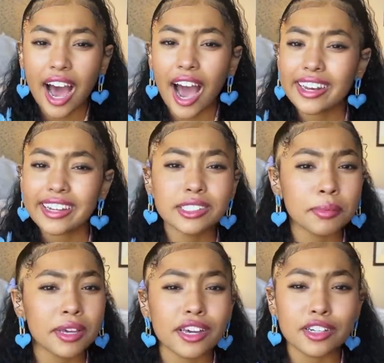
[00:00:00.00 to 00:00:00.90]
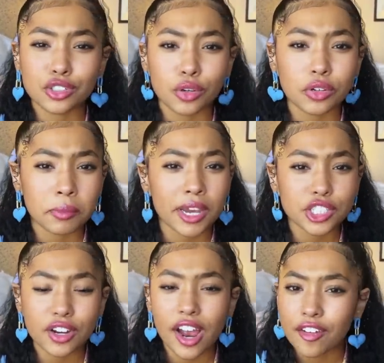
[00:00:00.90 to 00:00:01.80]
I need to be in control to make
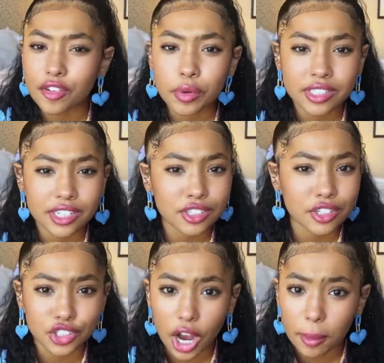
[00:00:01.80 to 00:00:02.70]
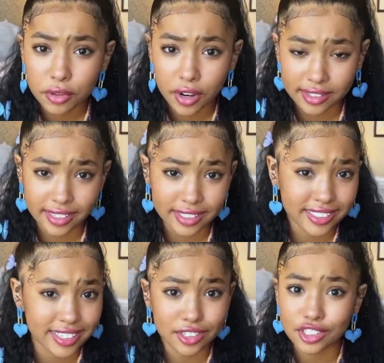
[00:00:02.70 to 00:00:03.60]
sure everyone does their job correctly and
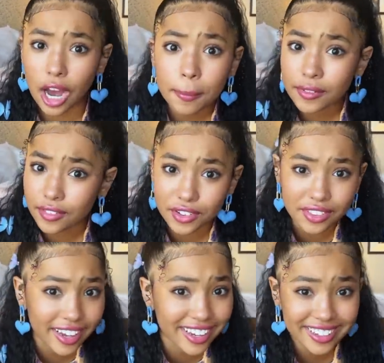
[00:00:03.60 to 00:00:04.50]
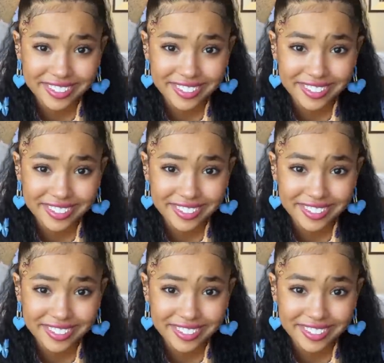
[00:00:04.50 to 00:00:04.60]
stays on top of everything.